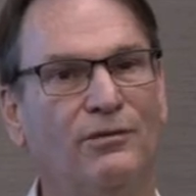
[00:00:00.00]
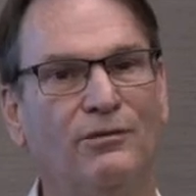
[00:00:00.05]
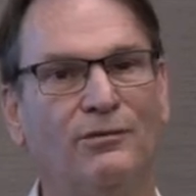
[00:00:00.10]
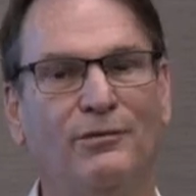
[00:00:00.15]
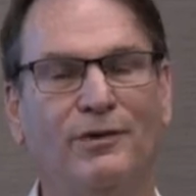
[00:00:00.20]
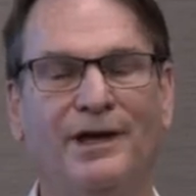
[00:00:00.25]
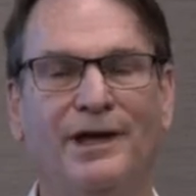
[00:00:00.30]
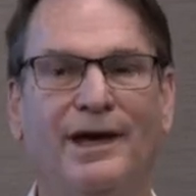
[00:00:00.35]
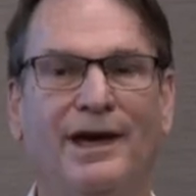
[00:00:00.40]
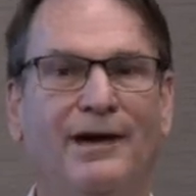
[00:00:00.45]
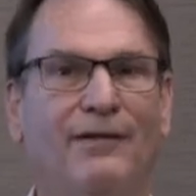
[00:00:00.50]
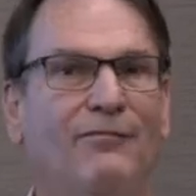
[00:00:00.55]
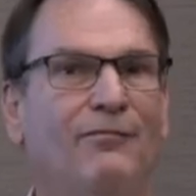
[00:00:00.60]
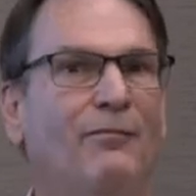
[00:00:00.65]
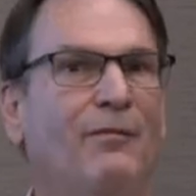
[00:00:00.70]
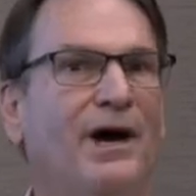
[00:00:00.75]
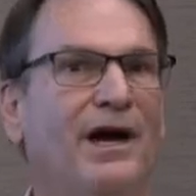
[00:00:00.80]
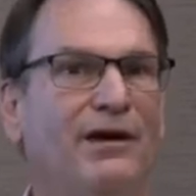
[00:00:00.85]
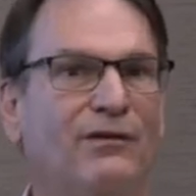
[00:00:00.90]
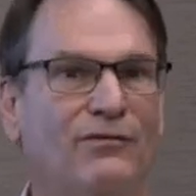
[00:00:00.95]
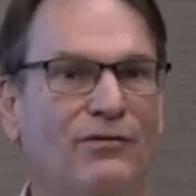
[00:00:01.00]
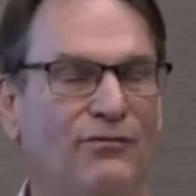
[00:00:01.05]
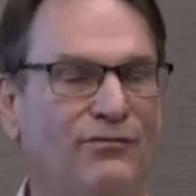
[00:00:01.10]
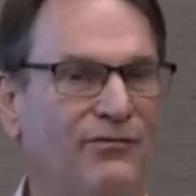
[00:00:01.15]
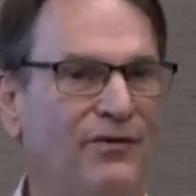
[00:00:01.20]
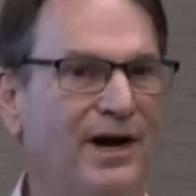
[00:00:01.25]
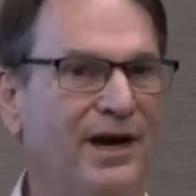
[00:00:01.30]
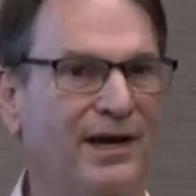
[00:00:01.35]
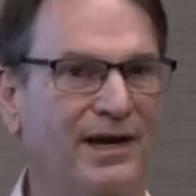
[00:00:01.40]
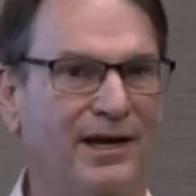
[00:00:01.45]
We have
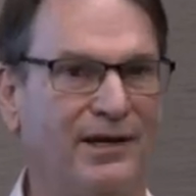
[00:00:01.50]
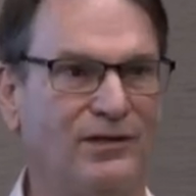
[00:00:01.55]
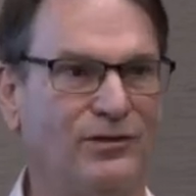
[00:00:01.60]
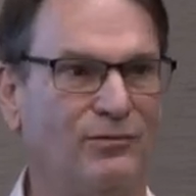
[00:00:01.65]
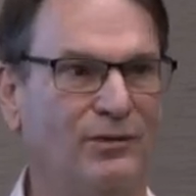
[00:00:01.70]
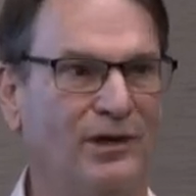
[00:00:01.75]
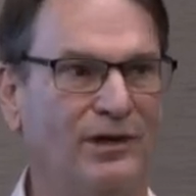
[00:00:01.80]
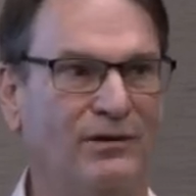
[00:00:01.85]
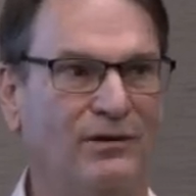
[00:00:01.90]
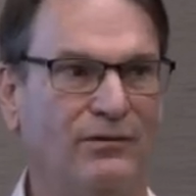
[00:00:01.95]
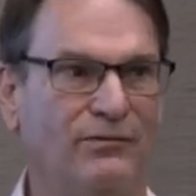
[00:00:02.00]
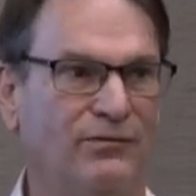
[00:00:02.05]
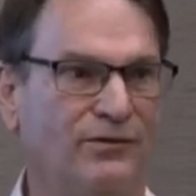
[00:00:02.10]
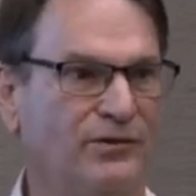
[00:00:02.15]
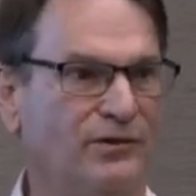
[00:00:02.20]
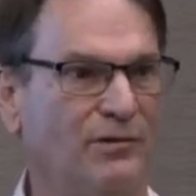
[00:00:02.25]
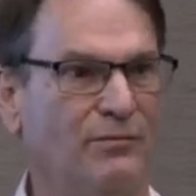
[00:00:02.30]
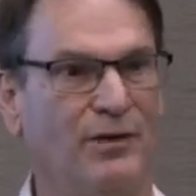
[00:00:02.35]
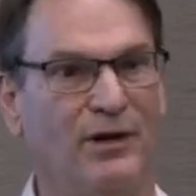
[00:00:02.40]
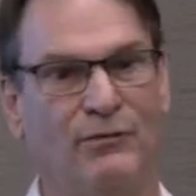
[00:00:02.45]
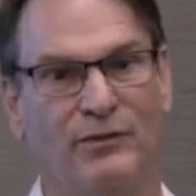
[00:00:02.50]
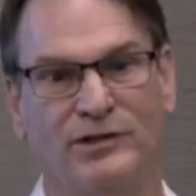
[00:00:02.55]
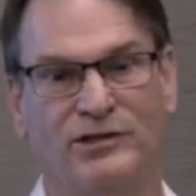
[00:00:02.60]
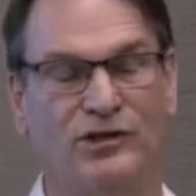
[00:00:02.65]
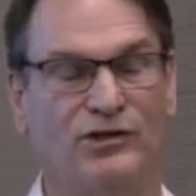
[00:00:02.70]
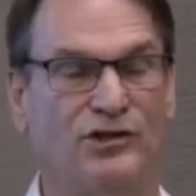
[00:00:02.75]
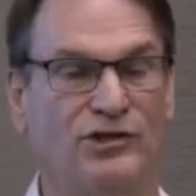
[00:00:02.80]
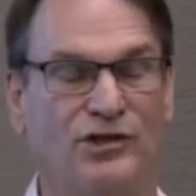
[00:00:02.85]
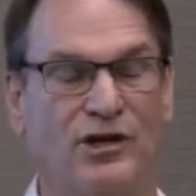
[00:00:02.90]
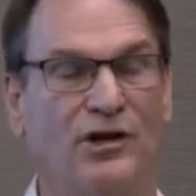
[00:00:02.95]
microfinance we can do for somebody who wants to
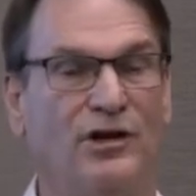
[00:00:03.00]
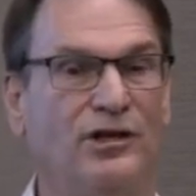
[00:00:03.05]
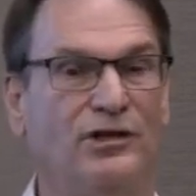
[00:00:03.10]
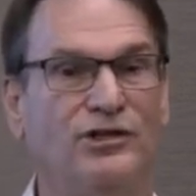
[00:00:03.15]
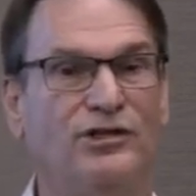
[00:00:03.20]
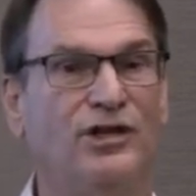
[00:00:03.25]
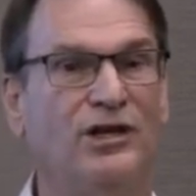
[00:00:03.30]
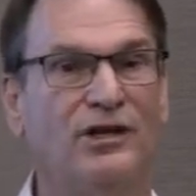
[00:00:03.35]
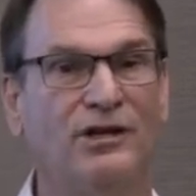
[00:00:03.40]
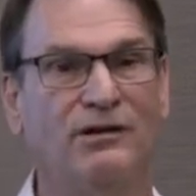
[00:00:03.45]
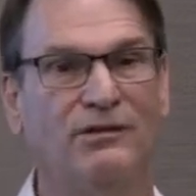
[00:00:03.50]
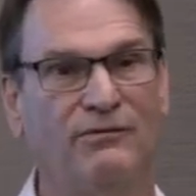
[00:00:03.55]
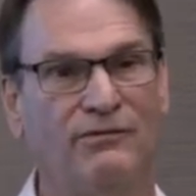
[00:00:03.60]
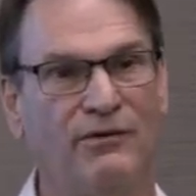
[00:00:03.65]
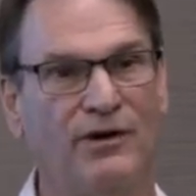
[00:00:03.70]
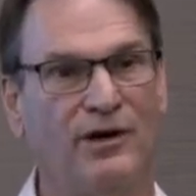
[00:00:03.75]
start a chicken